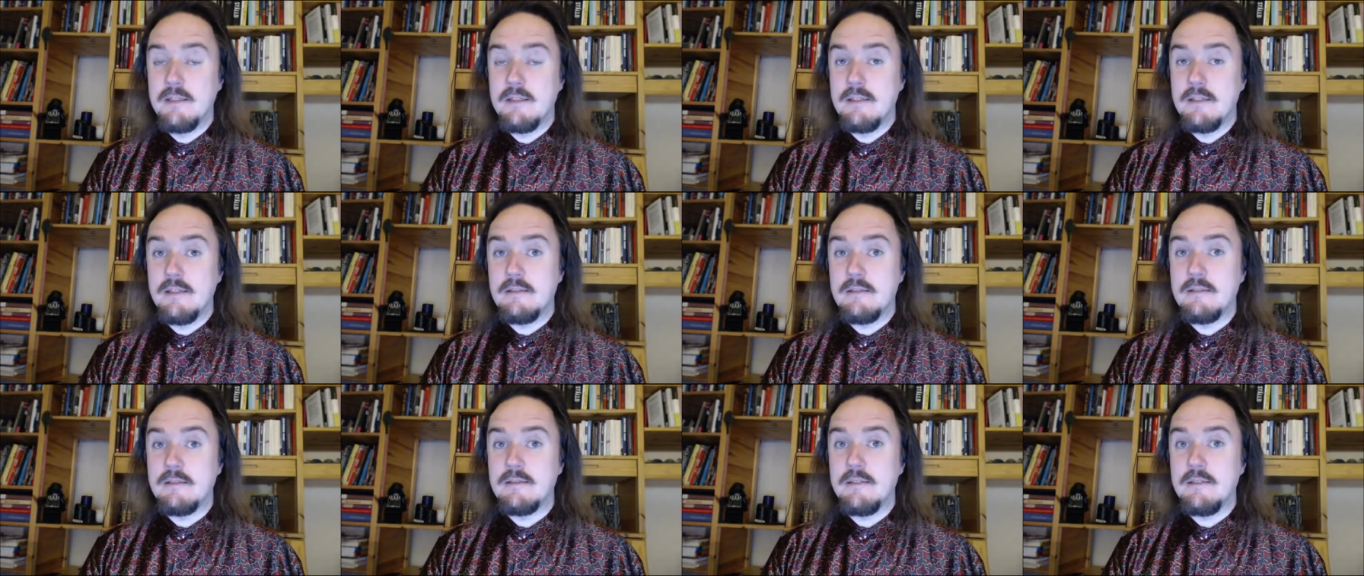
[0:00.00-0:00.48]

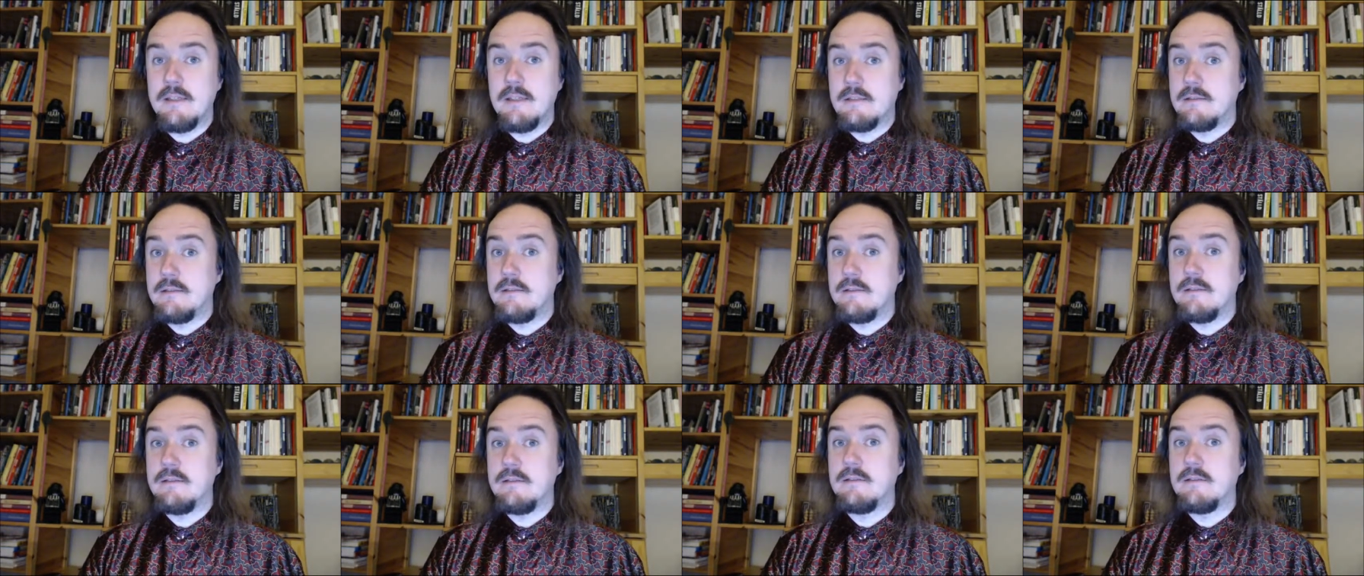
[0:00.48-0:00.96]
It's
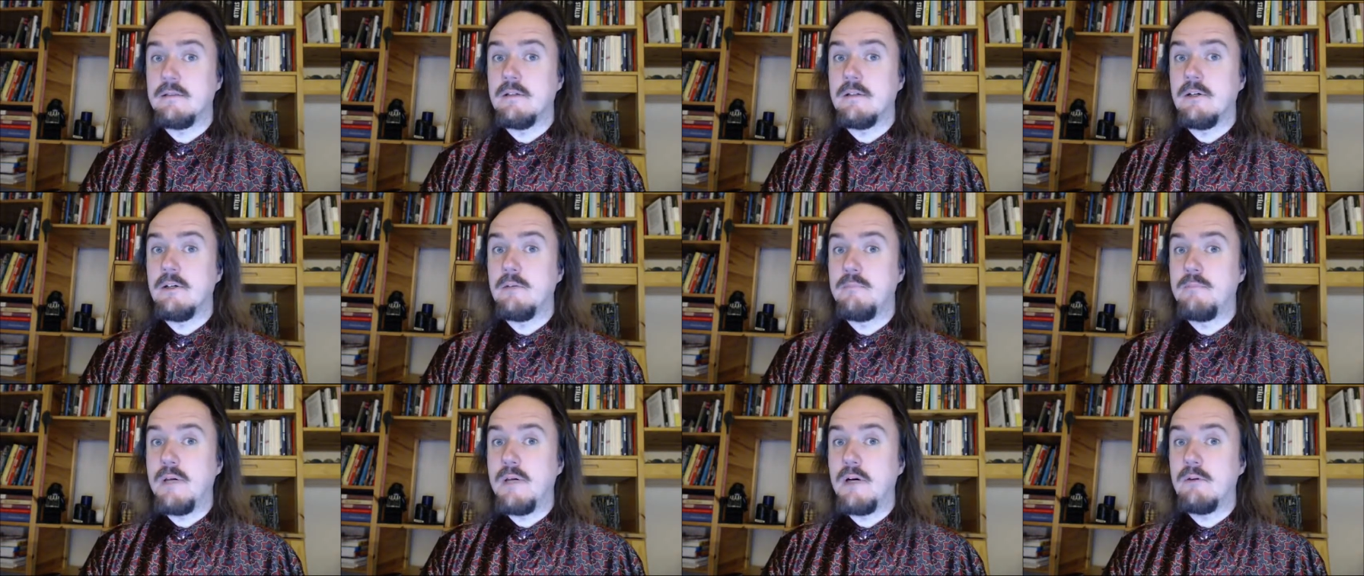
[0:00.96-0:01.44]
just
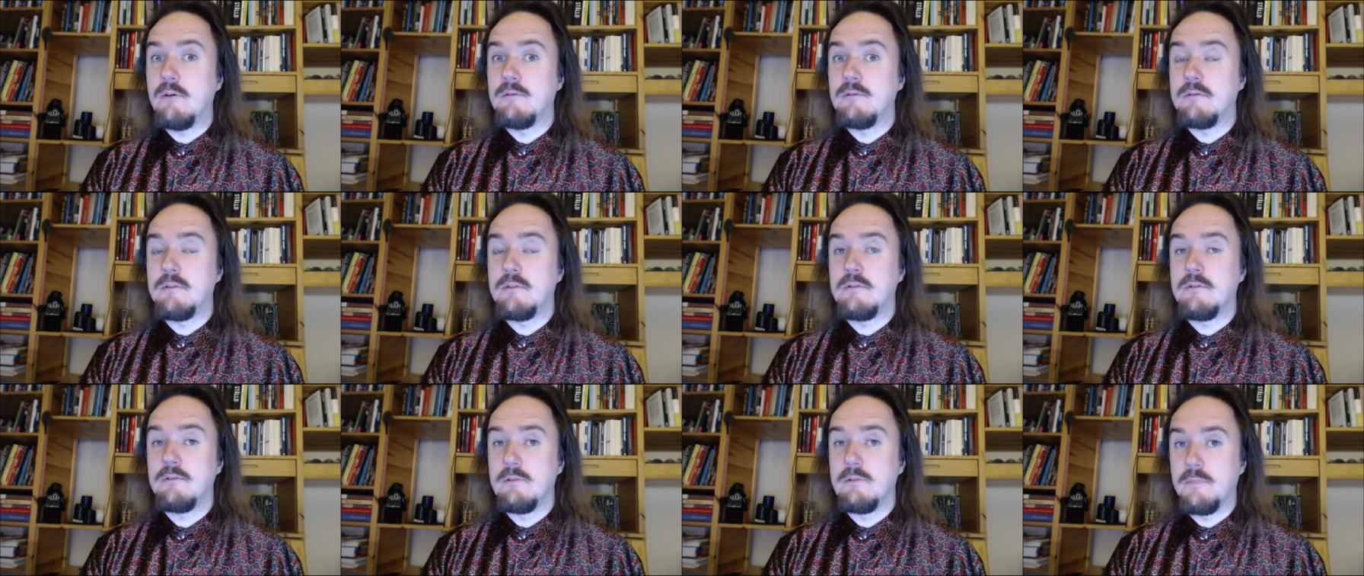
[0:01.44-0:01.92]

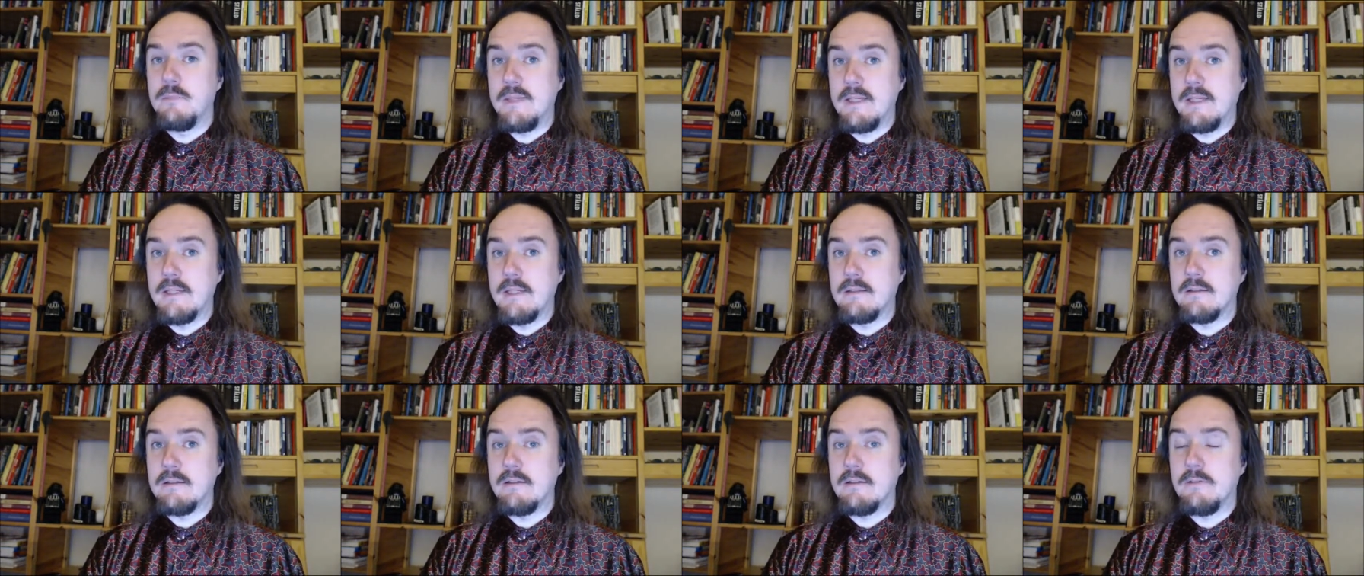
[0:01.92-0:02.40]
about to
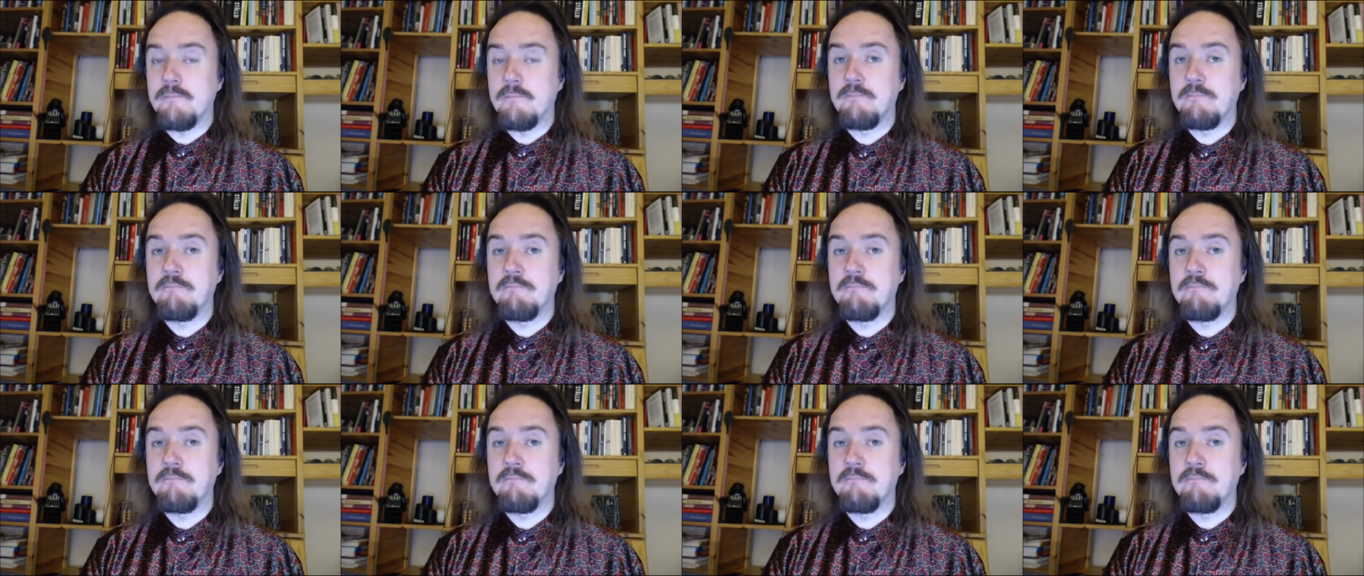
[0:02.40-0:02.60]
begin.